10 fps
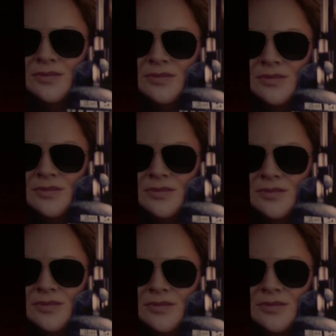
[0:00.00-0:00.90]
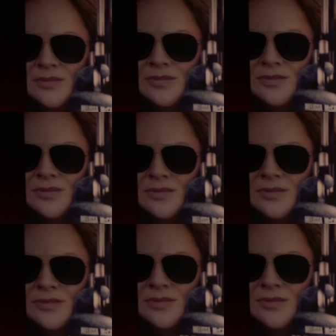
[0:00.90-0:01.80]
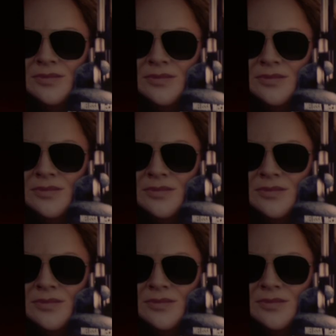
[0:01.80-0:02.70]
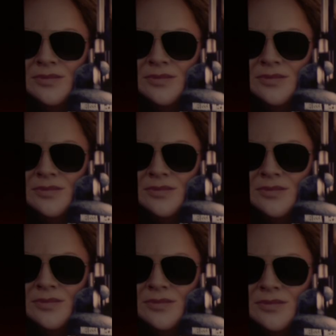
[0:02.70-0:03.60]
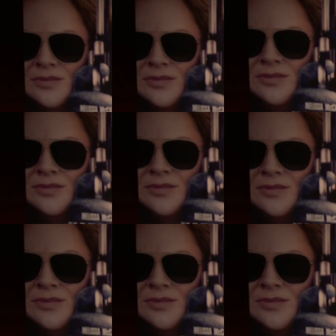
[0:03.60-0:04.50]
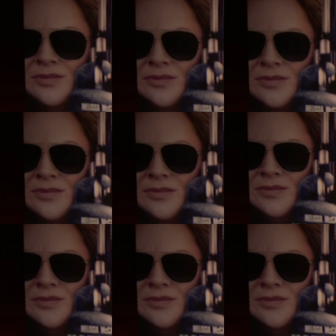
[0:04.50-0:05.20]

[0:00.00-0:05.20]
[no speech]